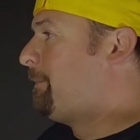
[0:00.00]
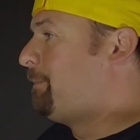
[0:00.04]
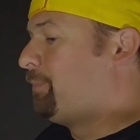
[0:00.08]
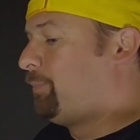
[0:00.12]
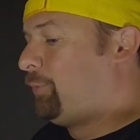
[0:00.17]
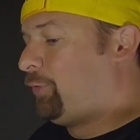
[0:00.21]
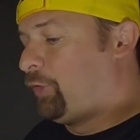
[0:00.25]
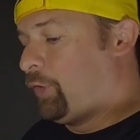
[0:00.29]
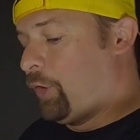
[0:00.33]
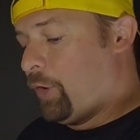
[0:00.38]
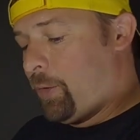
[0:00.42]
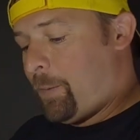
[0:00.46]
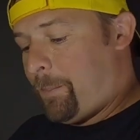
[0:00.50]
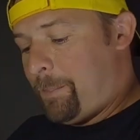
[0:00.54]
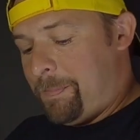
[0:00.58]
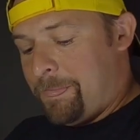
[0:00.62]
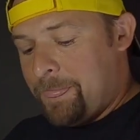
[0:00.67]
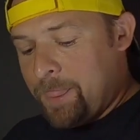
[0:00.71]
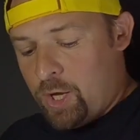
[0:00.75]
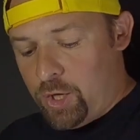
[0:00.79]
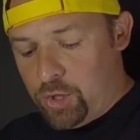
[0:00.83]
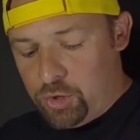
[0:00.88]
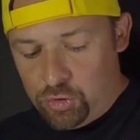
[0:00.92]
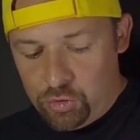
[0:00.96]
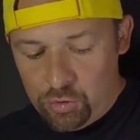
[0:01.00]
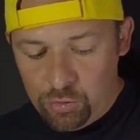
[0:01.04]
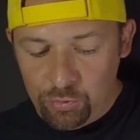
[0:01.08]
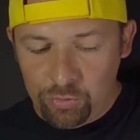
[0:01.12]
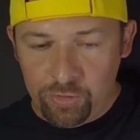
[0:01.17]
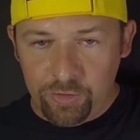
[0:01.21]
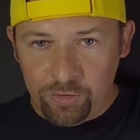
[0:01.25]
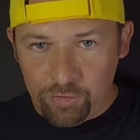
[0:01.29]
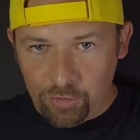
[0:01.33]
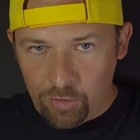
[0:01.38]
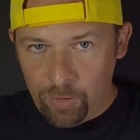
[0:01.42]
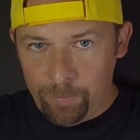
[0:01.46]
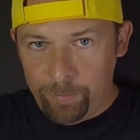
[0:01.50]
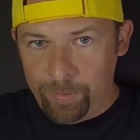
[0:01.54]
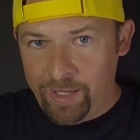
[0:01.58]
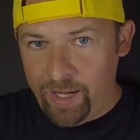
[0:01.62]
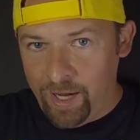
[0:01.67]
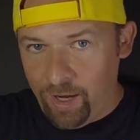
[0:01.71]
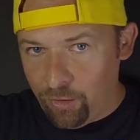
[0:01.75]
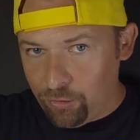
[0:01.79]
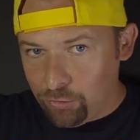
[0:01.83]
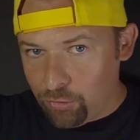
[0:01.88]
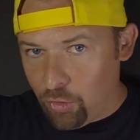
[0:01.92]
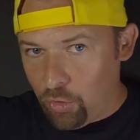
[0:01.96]
So you determine
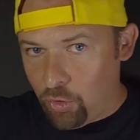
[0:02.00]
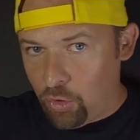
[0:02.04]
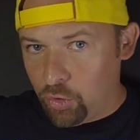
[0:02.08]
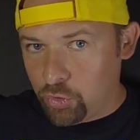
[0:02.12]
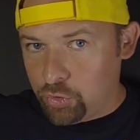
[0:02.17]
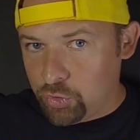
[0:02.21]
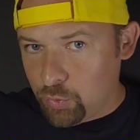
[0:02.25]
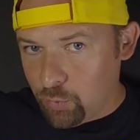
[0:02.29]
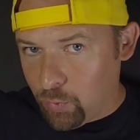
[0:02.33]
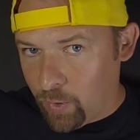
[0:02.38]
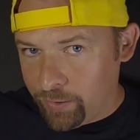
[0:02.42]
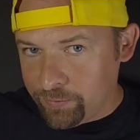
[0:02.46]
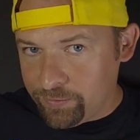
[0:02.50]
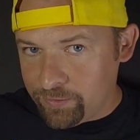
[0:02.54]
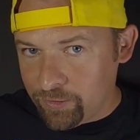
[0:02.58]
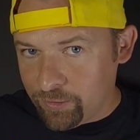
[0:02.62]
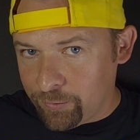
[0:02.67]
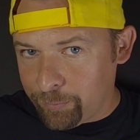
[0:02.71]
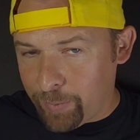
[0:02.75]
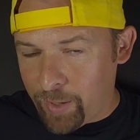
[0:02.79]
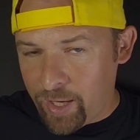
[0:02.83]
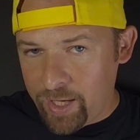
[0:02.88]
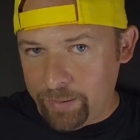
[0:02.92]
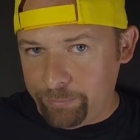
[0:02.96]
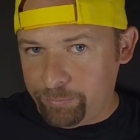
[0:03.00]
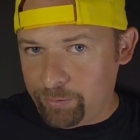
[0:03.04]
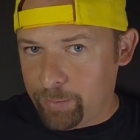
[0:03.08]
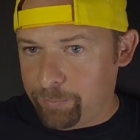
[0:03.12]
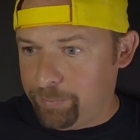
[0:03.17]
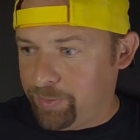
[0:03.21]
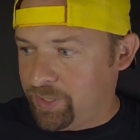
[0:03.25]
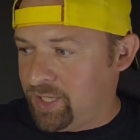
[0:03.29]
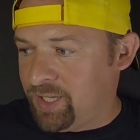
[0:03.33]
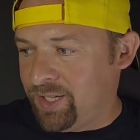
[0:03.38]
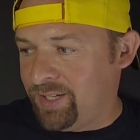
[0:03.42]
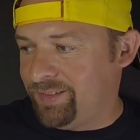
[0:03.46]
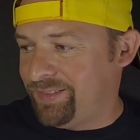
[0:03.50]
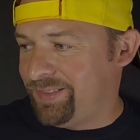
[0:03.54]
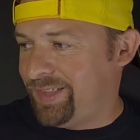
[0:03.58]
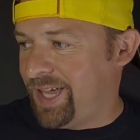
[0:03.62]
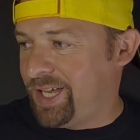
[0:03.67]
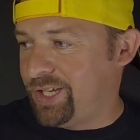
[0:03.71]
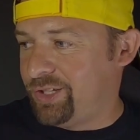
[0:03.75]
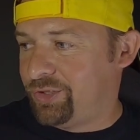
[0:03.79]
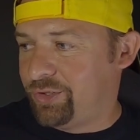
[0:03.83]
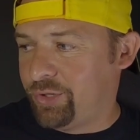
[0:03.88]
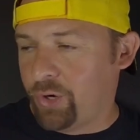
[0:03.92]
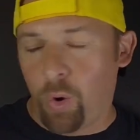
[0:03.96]
how long you want this pipe to be. They
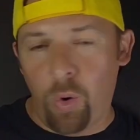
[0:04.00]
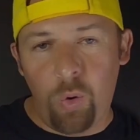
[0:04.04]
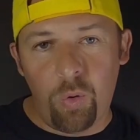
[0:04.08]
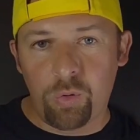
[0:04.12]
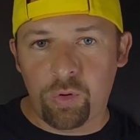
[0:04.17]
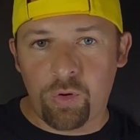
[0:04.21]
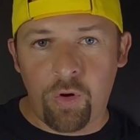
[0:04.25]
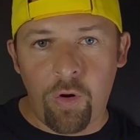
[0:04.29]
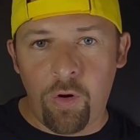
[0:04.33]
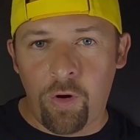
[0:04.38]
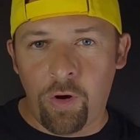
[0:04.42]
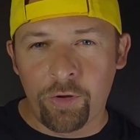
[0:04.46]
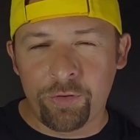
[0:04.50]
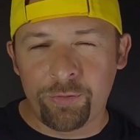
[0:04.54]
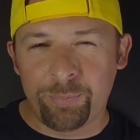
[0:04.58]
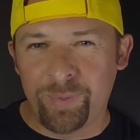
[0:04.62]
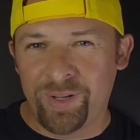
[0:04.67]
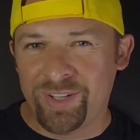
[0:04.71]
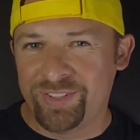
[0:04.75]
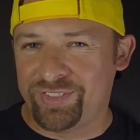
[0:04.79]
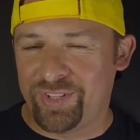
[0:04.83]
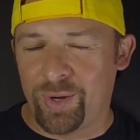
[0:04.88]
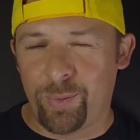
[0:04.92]
don't cost much.